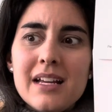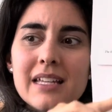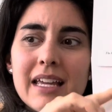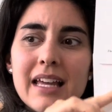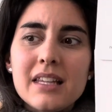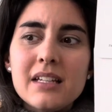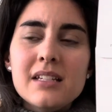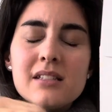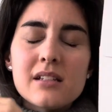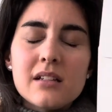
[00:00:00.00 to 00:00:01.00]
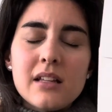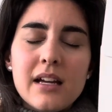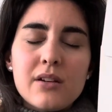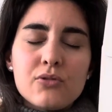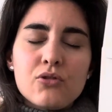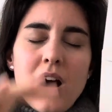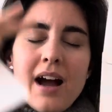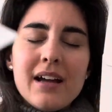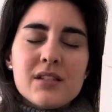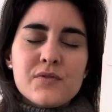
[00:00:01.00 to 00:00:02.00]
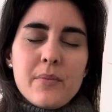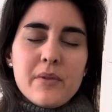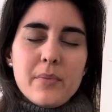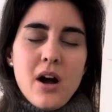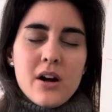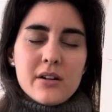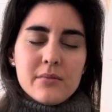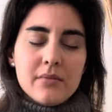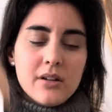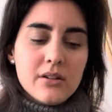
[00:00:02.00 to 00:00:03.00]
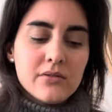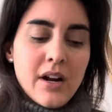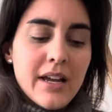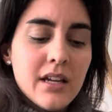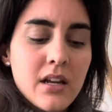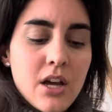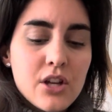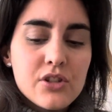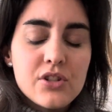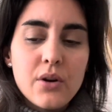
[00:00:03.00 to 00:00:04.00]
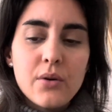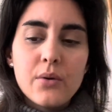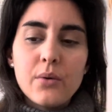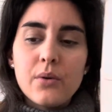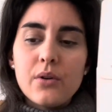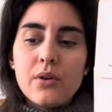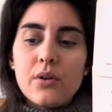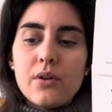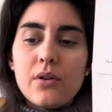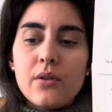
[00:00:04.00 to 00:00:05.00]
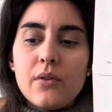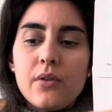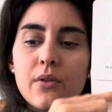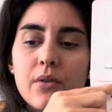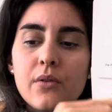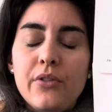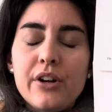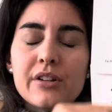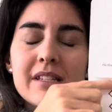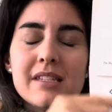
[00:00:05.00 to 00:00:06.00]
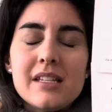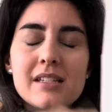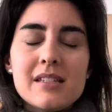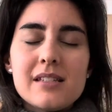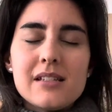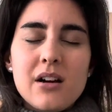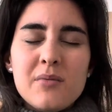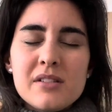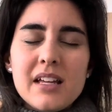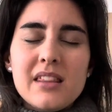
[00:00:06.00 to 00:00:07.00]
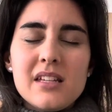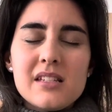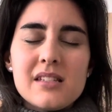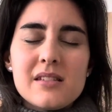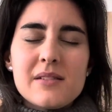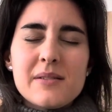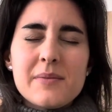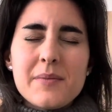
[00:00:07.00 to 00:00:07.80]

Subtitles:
it's like at least like rise from the bottom, right? So there is this almost like this,